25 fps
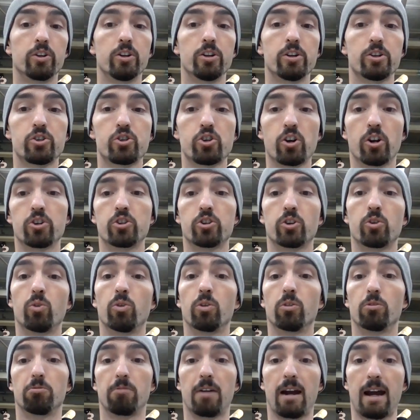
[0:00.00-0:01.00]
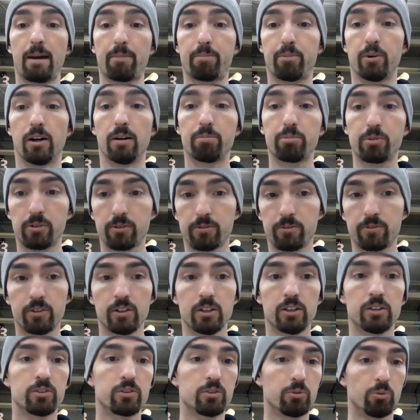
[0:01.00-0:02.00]
charger cord wrap up,
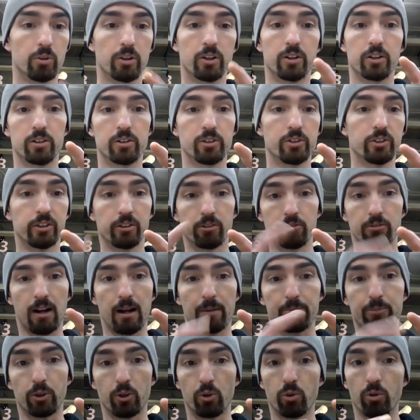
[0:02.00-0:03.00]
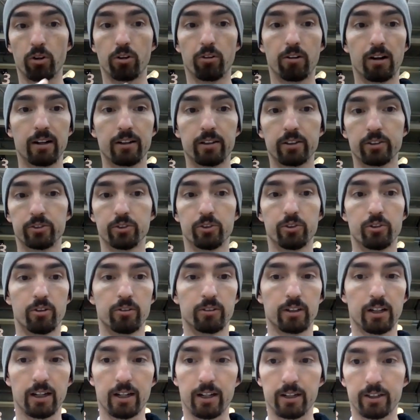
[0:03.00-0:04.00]
to where you can wrap the cord around it so you don't
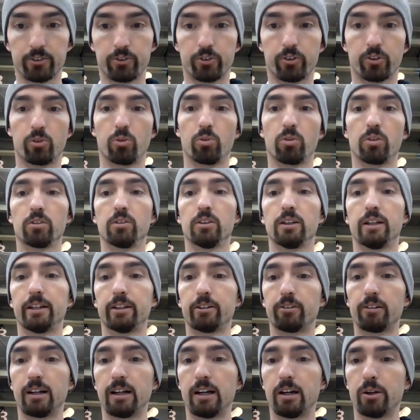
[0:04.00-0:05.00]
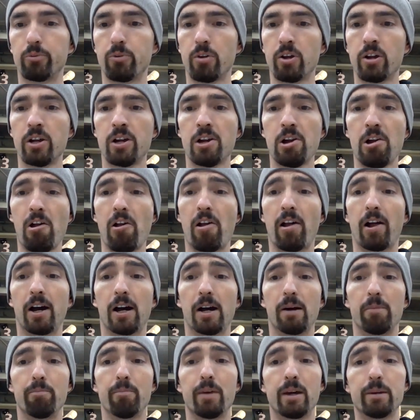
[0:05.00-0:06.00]
got extra cord laying around.
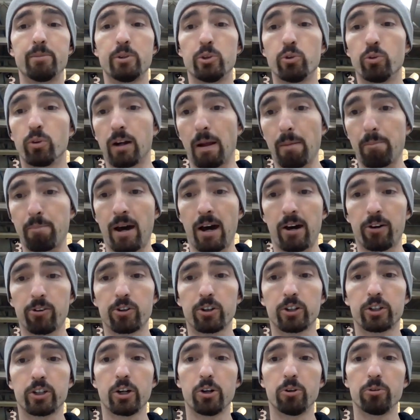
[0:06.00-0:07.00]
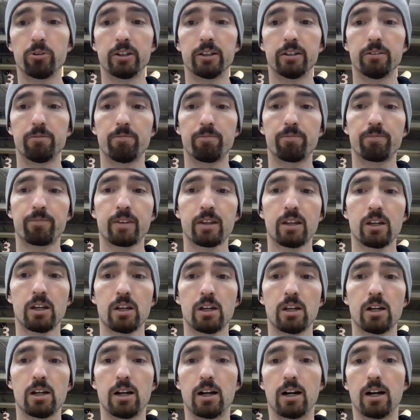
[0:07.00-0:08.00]
Maybe you want to powder coat it,
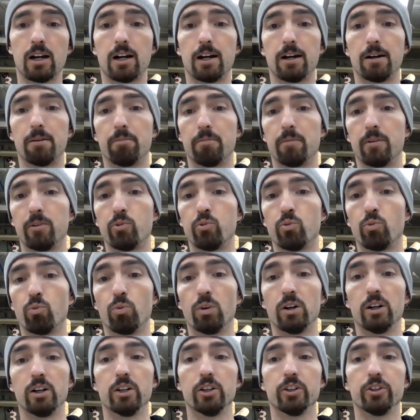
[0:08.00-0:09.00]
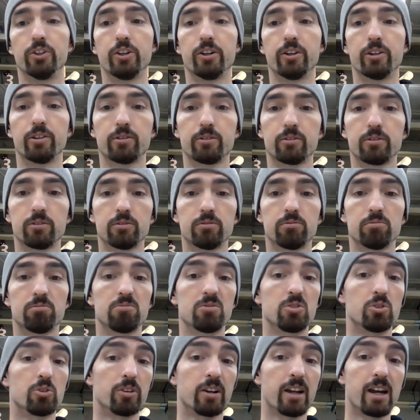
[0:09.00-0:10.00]
weld
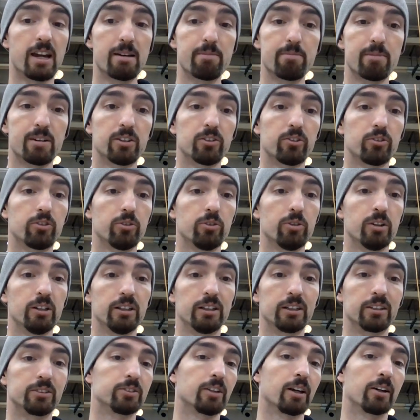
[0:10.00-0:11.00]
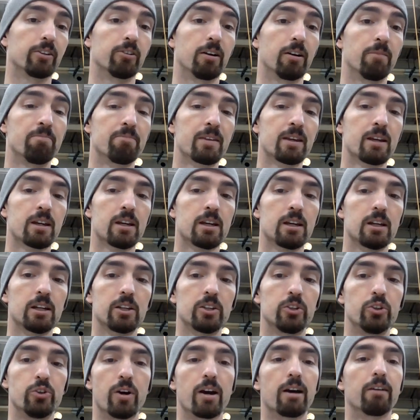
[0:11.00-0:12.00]
your name into it, etc.
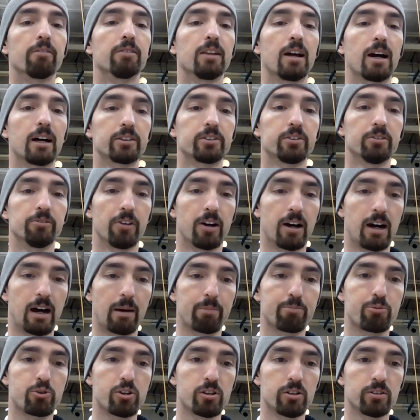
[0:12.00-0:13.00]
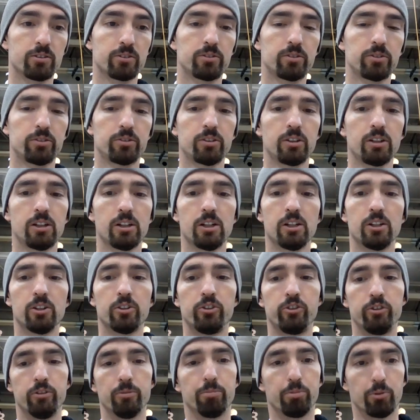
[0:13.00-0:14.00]
You have lots of options
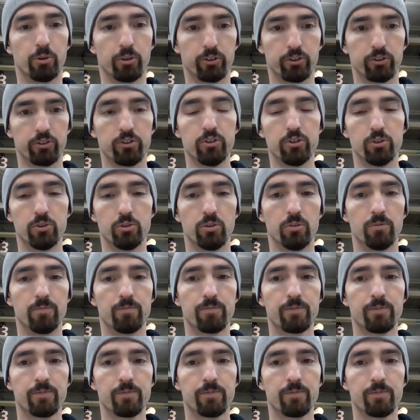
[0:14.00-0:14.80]
to pursue